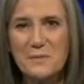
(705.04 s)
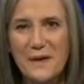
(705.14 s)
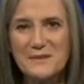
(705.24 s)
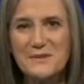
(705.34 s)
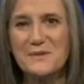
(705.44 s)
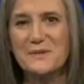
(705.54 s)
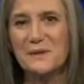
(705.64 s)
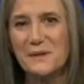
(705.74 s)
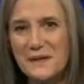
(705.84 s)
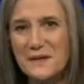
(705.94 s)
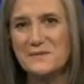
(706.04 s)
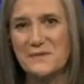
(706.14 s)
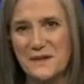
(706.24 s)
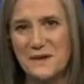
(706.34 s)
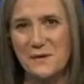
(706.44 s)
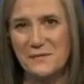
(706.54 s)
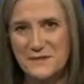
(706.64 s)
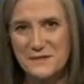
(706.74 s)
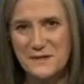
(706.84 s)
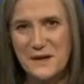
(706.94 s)
You mentioned the leaked video of a
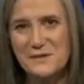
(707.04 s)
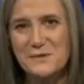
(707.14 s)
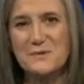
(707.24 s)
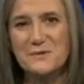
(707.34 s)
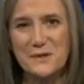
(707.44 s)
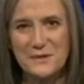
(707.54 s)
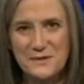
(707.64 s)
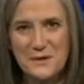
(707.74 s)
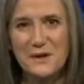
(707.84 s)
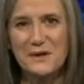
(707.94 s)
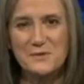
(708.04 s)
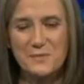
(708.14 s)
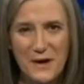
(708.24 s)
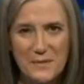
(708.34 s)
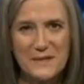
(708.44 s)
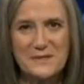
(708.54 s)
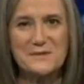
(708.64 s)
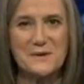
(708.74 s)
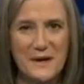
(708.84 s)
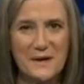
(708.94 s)
discussion between the Turkish Prime
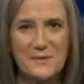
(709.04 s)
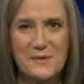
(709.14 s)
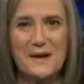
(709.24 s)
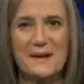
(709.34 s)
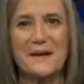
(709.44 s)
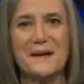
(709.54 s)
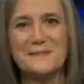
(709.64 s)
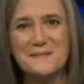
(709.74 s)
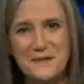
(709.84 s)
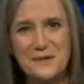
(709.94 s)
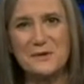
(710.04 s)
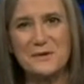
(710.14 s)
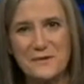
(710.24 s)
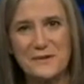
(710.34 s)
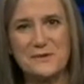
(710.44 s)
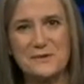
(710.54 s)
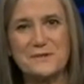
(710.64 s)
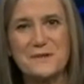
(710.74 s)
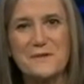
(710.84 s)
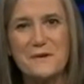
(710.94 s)
Minister Erdoğan and senior
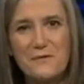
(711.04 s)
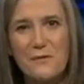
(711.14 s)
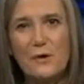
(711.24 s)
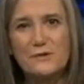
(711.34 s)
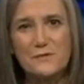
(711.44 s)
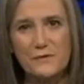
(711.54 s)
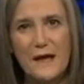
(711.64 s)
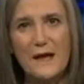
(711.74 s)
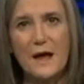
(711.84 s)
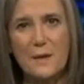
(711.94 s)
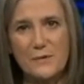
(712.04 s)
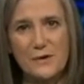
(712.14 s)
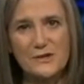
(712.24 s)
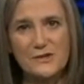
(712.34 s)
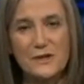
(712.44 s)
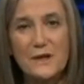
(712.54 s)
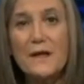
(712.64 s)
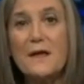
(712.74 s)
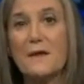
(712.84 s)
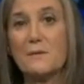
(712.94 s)
officials of a false flag operation
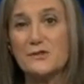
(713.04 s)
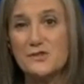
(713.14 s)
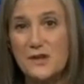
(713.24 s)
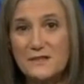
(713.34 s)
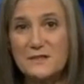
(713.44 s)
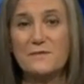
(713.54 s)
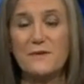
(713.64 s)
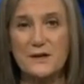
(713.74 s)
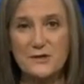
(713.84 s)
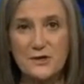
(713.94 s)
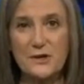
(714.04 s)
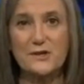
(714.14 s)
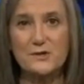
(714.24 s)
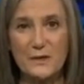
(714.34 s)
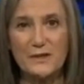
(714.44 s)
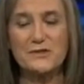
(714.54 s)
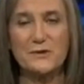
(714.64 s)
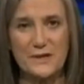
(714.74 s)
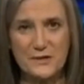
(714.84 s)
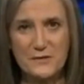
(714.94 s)
that would justify Turkish
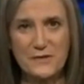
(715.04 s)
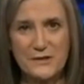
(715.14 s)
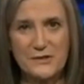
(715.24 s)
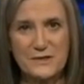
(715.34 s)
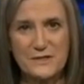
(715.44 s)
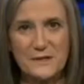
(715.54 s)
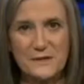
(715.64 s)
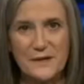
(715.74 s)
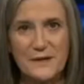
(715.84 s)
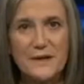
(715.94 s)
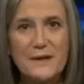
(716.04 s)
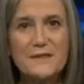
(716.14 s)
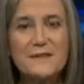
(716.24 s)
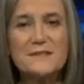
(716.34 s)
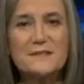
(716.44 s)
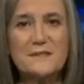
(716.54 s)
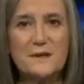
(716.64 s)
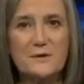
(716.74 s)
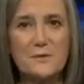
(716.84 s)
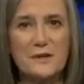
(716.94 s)
military intervention in Syria. This is
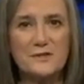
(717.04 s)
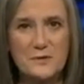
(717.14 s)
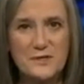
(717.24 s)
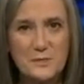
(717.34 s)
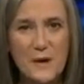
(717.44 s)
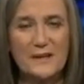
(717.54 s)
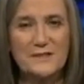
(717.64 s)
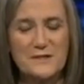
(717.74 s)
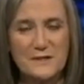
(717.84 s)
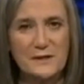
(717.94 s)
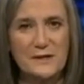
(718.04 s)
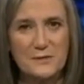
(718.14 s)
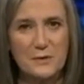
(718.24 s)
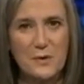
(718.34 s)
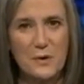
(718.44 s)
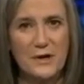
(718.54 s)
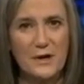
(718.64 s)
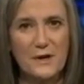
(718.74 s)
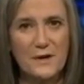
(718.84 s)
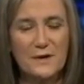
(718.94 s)
Erdoğan's response to the leaked recording.